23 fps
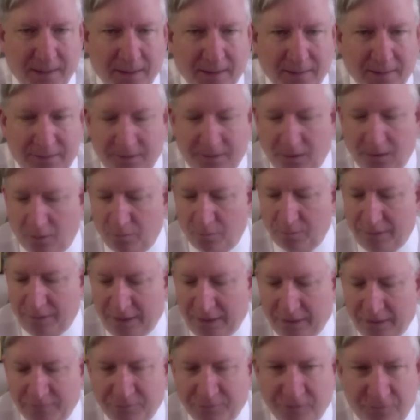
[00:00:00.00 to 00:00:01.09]
Now,
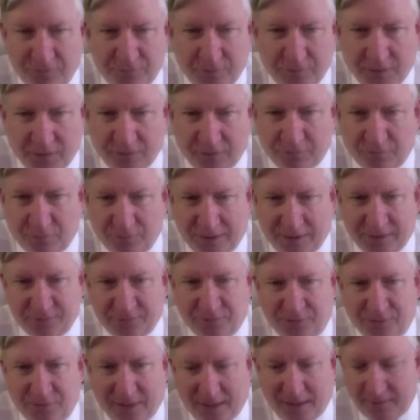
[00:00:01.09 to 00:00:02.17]
if the judge grants
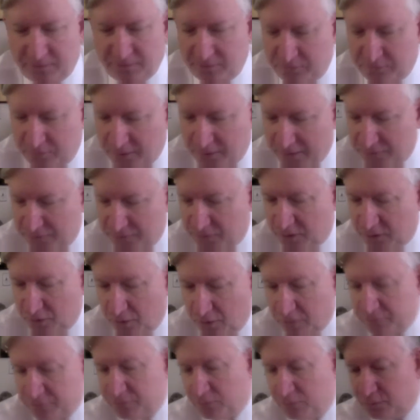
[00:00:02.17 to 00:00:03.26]
that, the judge can
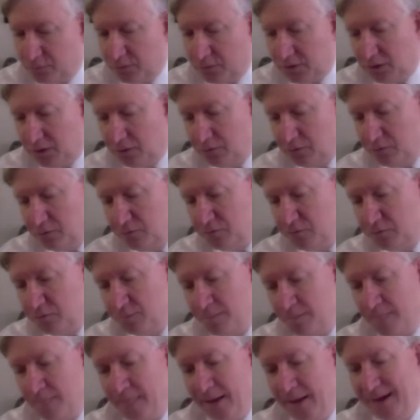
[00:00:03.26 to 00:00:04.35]
also use
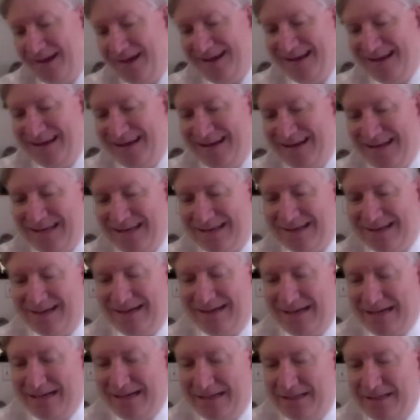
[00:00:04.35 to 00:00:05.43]
any
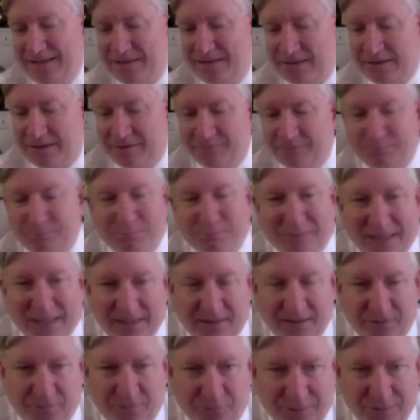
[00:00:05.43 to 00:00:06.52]
kind of
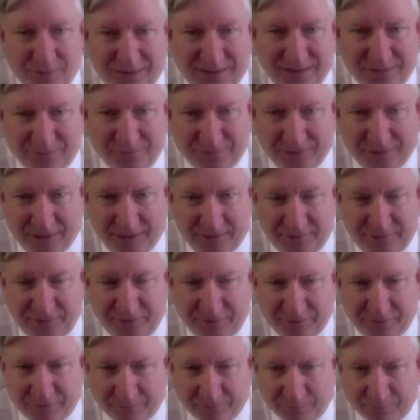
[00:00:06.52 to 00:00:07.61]
monitoring
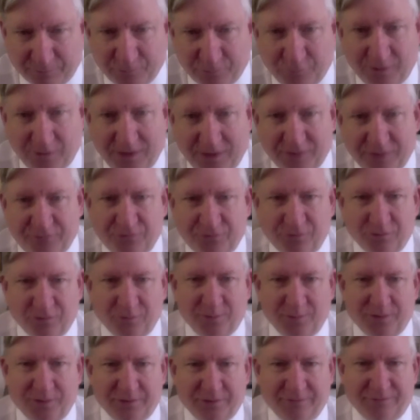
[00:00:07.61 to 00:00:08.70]
devices,
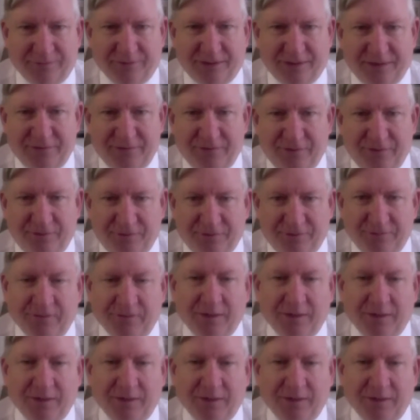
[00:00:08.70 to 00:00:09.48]
transdermal devices,